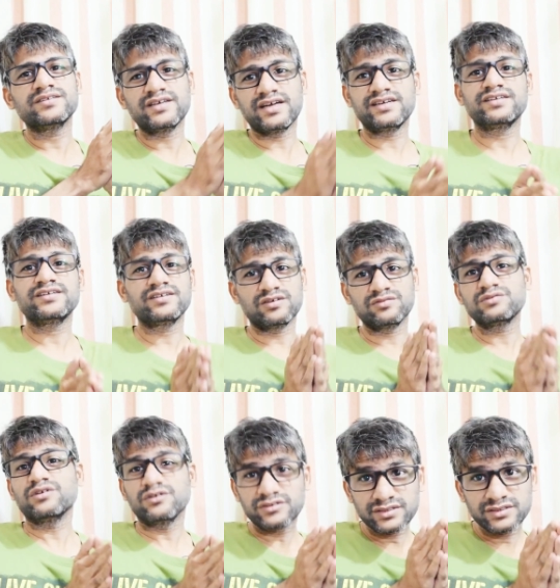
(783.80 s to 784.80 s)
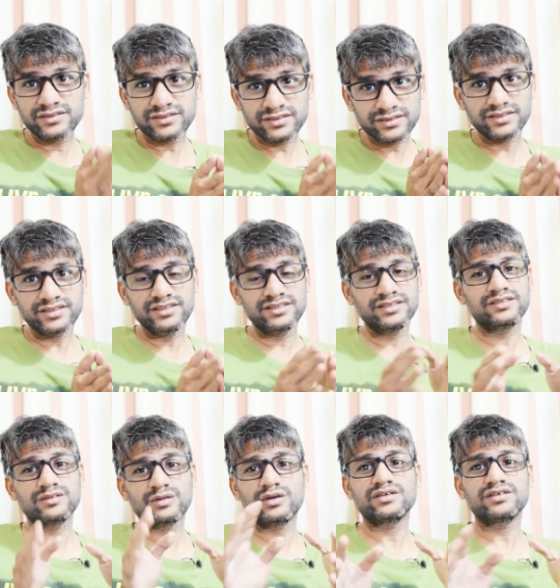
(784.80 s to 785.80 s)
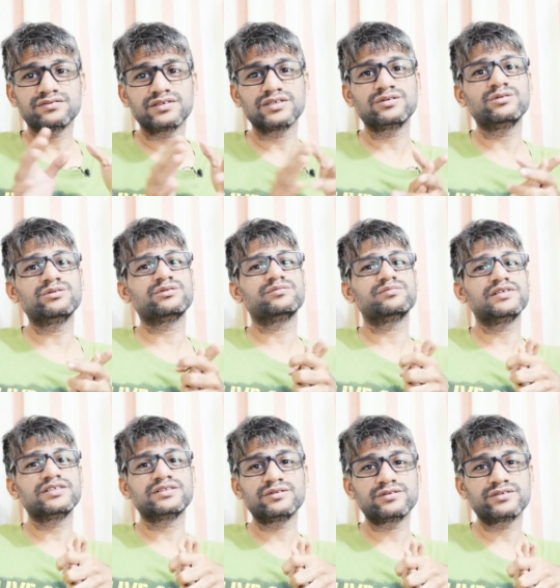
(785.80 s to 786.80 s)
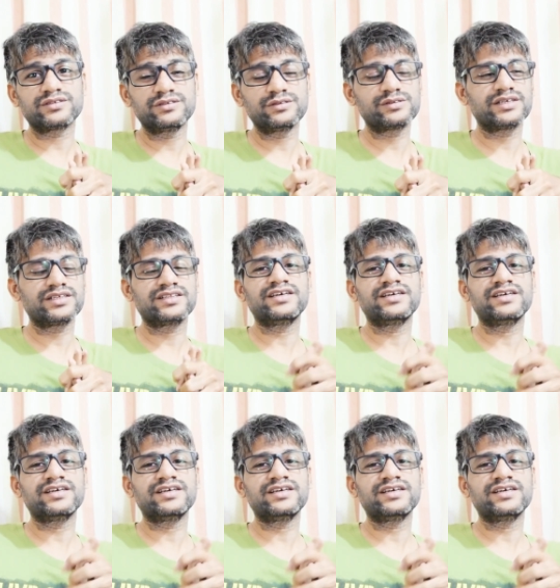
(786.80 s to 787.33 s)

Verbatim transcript: Saturn of course is a sort of a guru, please note, okay.